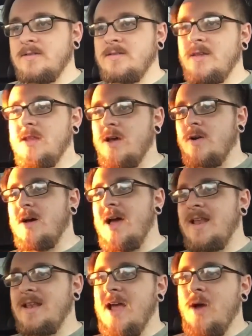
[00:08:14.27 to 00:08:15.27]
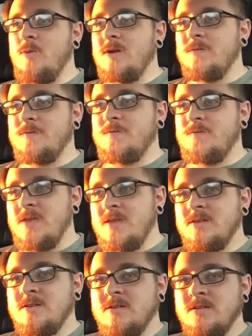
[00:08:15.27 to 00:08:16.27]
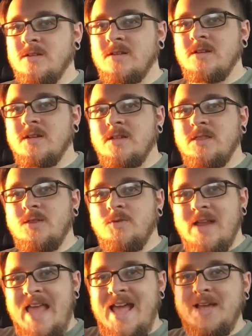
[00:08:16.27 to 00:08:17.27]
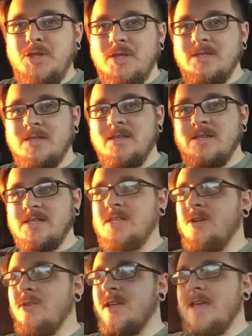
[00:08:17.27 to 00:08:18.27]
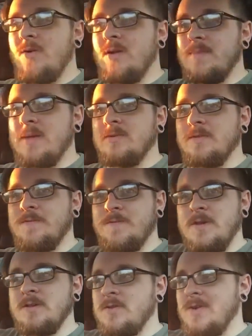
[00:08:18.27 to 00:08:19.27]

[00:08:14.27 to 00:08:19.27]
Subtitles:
you know, I want to feel the reactions in the steering. I want to be able to feel the